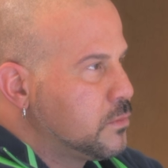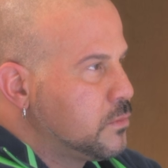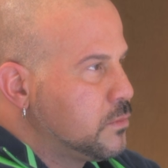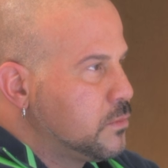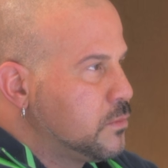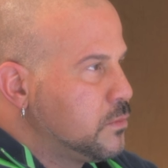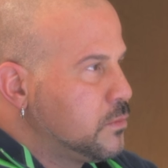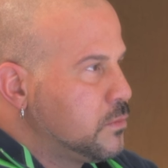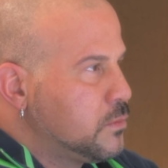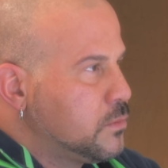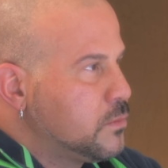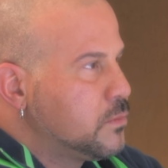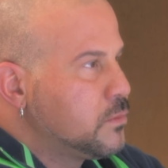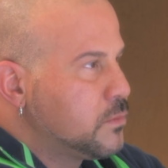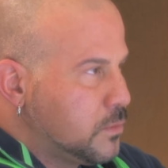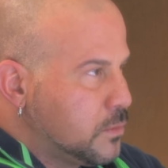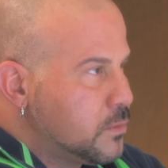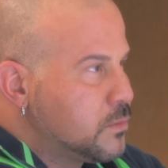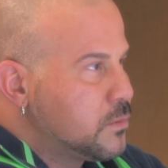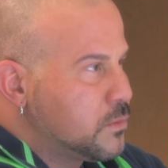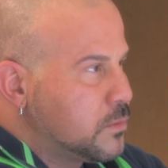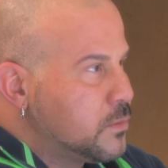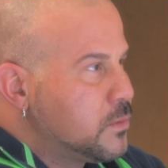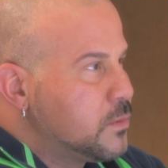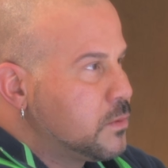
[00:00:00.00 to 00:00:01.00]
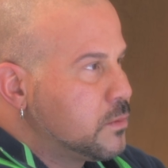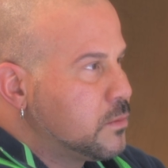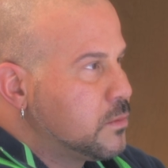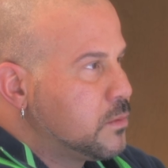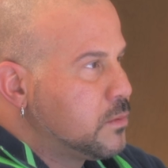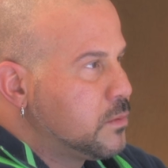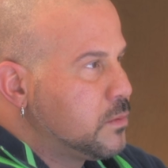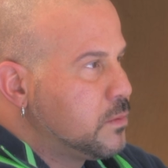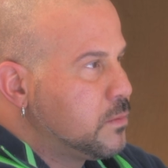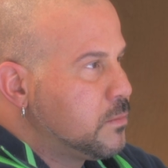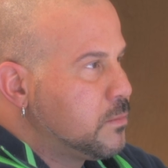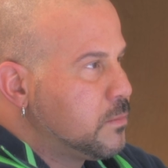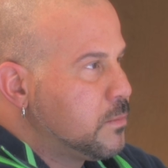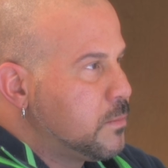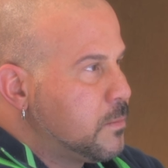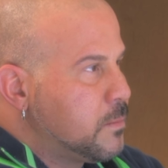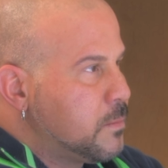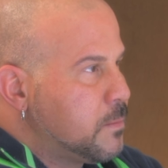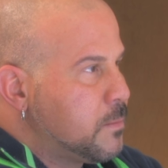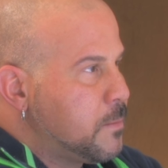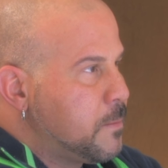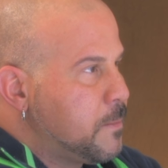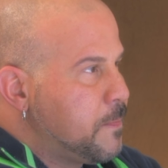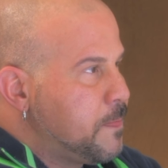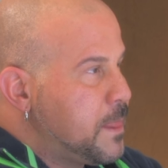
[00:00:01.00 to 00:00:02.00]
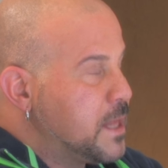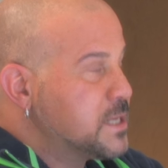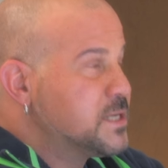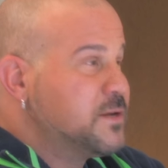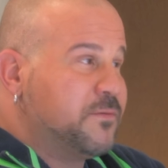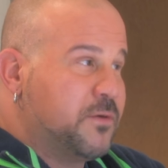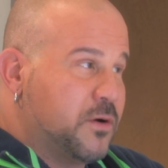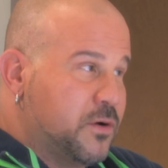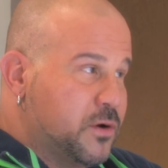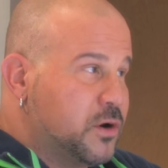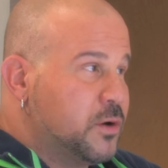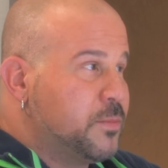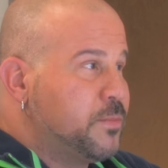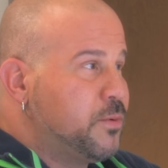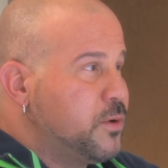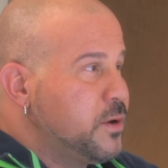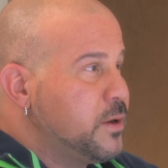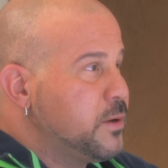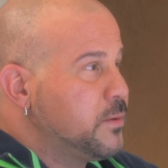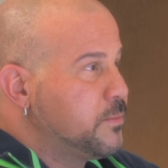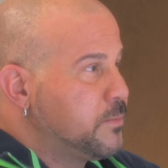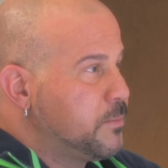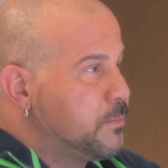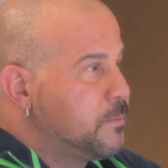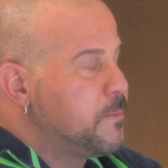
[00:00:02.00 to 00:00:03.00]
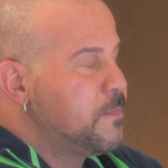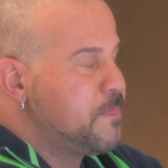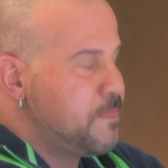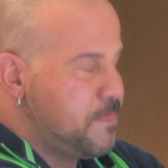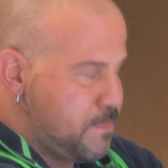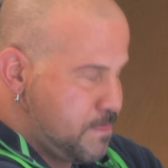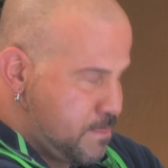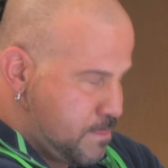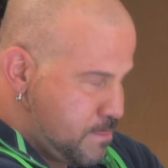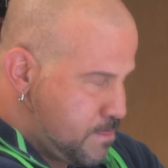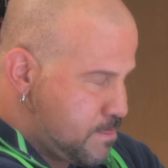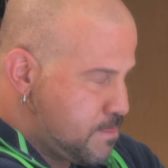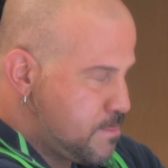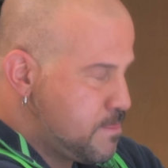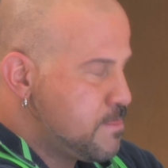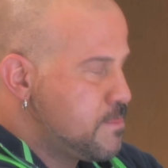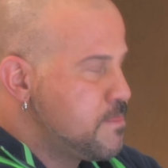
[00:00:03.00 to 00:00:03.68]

you eat. Those are dictated by how, how much you mm -hmm. eat.